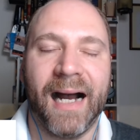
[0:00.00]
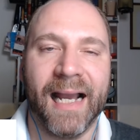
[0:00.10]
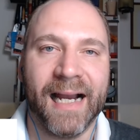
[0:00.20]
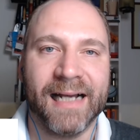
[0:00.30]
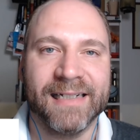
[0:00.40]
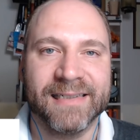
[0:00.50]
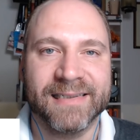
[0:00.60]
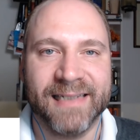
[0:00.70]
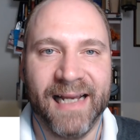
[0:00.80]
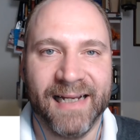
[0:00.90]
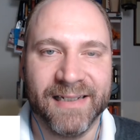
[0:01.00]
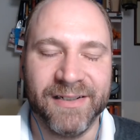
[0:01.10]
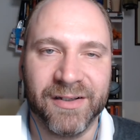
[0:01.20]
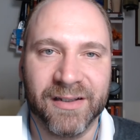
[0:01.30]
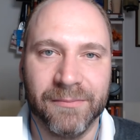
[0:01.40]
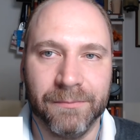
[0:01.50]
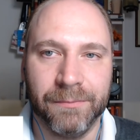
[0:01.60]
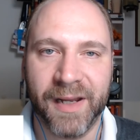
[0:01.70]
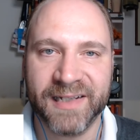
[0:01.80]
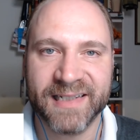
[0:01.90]
I understand. You can
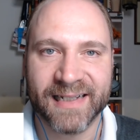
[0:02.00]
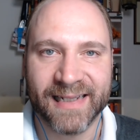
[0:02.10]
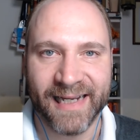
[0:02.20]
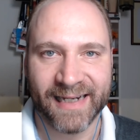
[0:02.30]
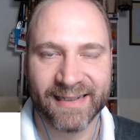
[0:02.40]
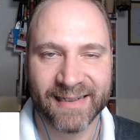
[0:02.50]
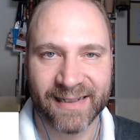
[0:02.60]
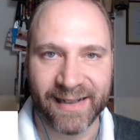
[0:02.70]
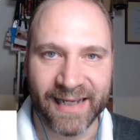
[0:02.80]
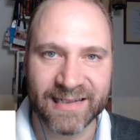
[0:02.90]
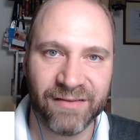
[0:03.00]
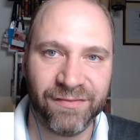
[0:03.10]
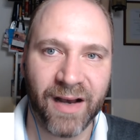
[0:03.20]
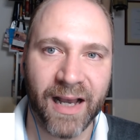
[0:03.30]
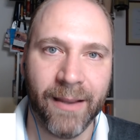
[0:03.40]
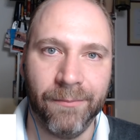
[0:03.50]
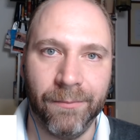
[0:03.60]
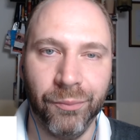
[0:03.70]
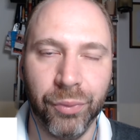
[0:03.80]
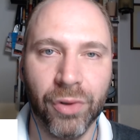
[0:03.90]
basically classify
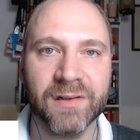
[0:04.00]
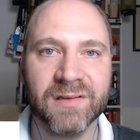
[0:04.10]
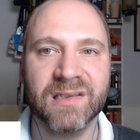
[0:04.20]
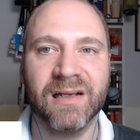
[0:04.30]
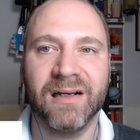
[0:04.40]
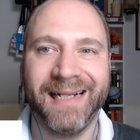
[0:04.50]
books